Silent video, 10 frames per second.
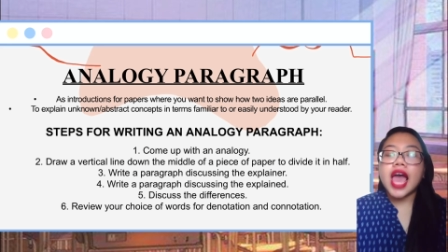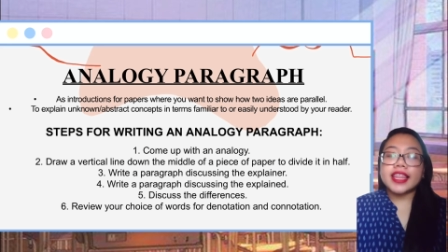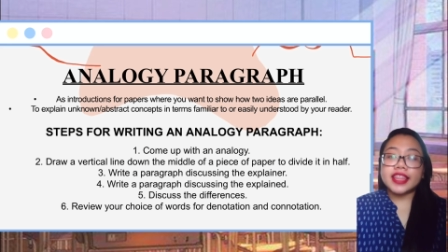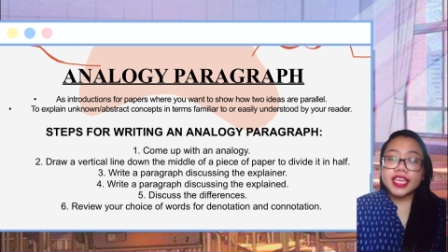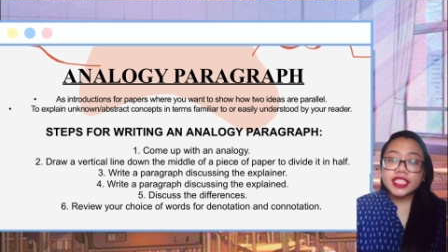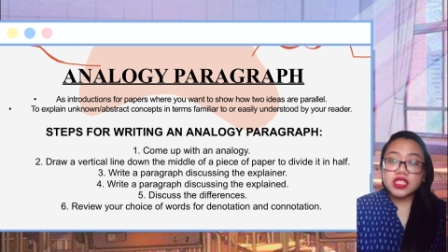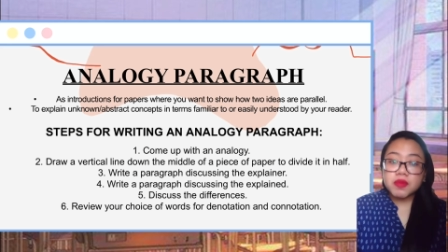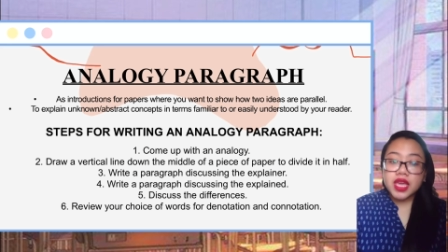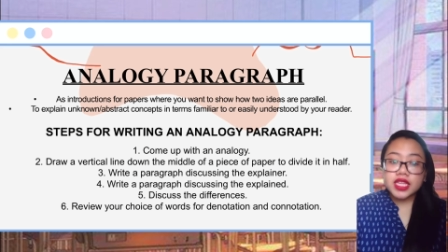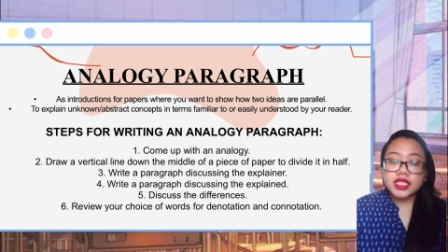This
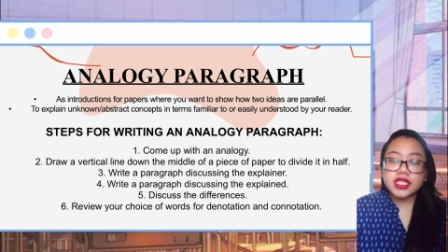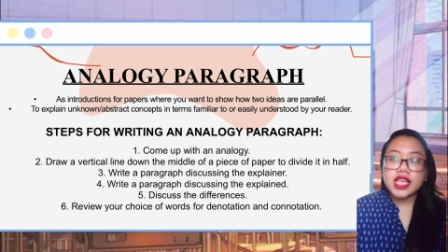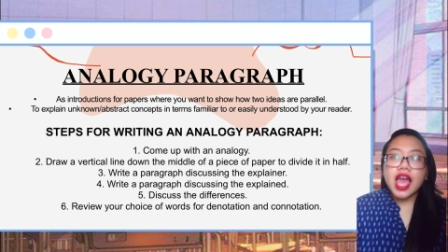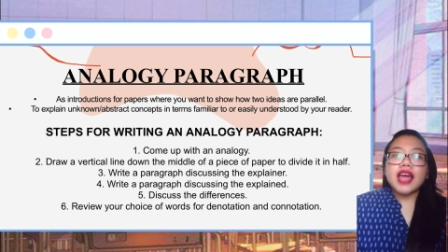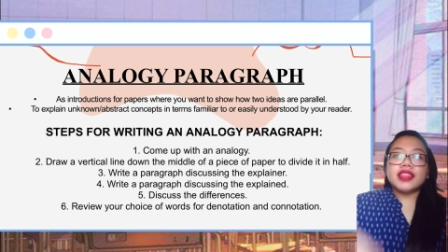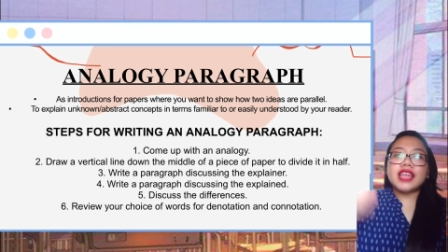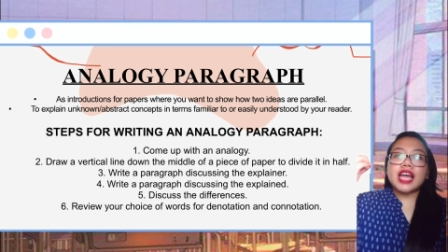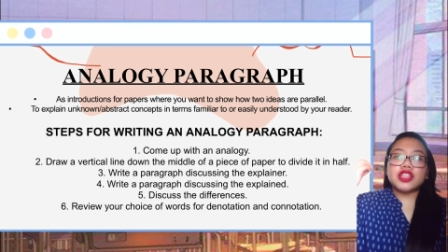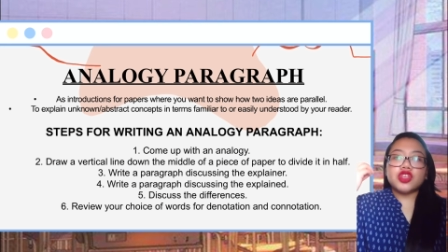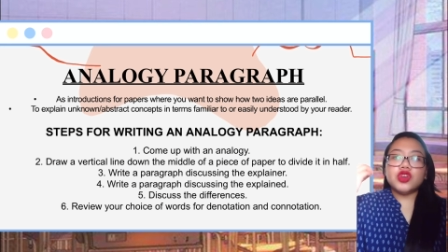means
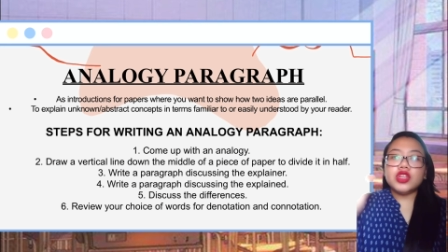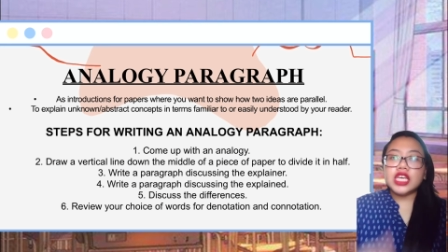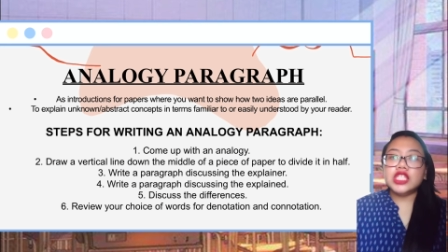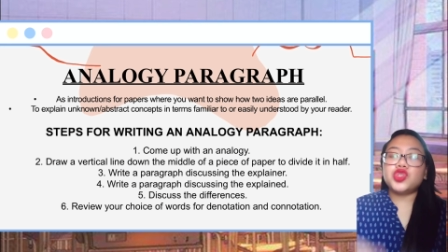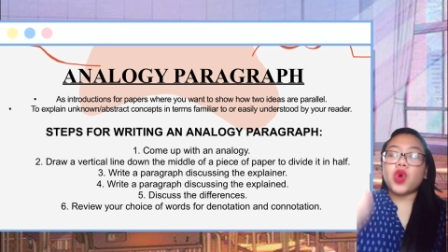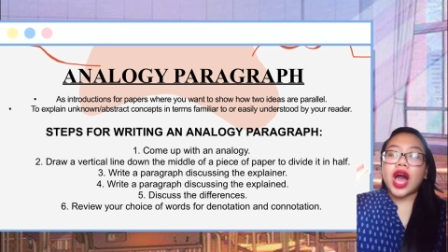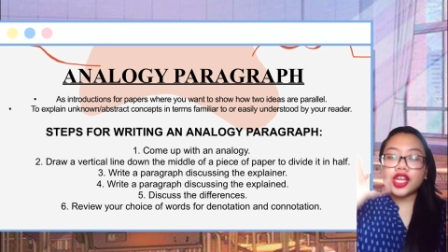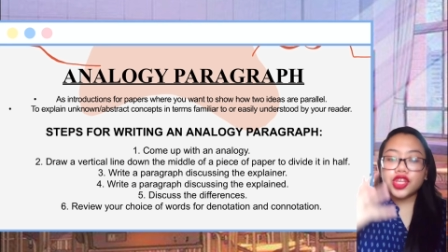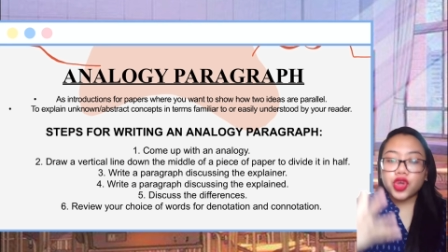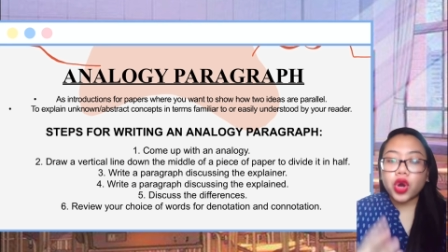that you need to
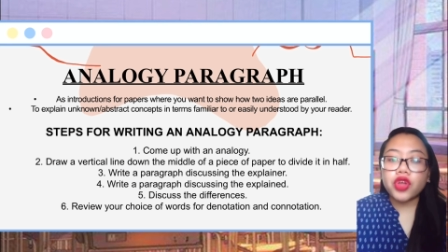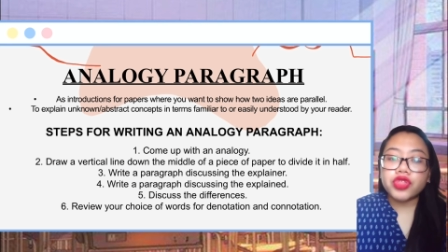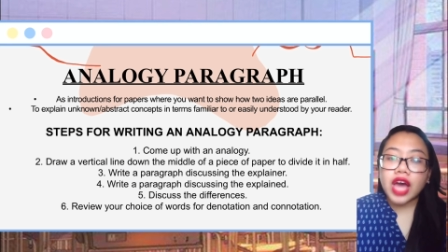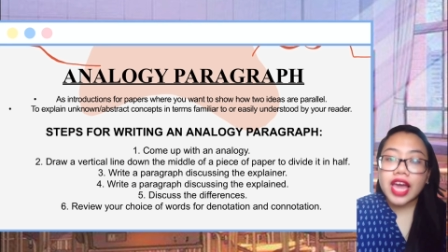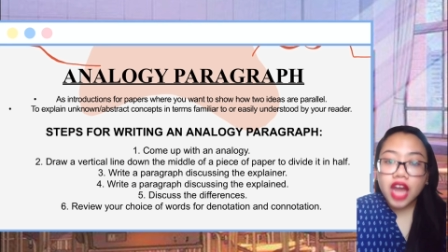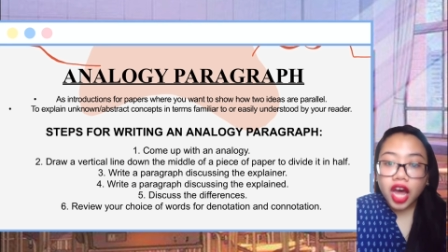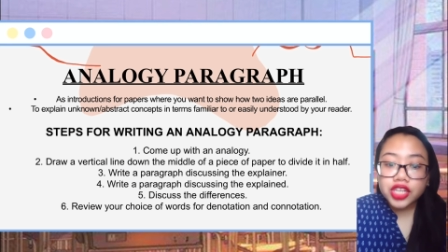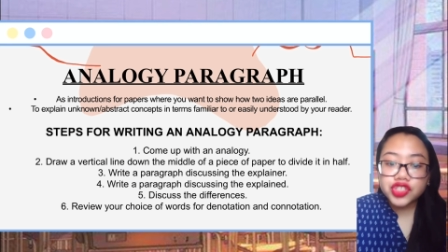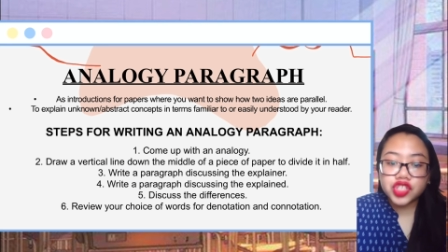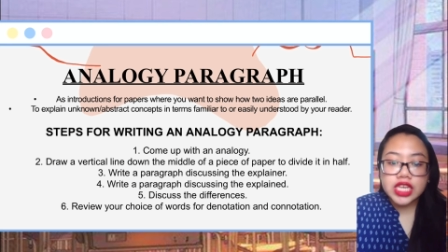allure the
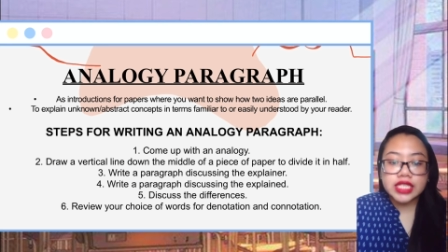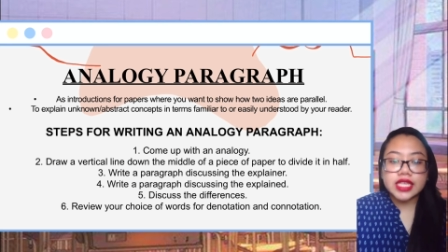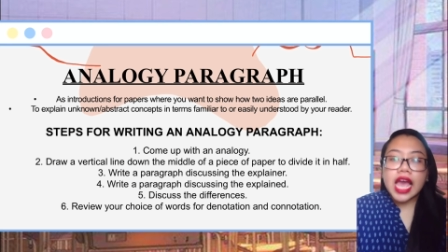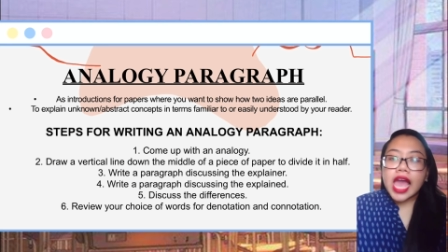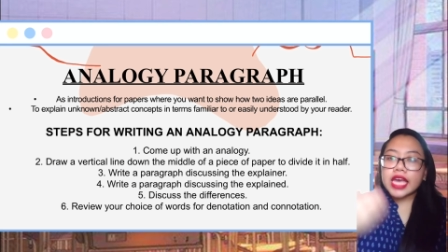analogies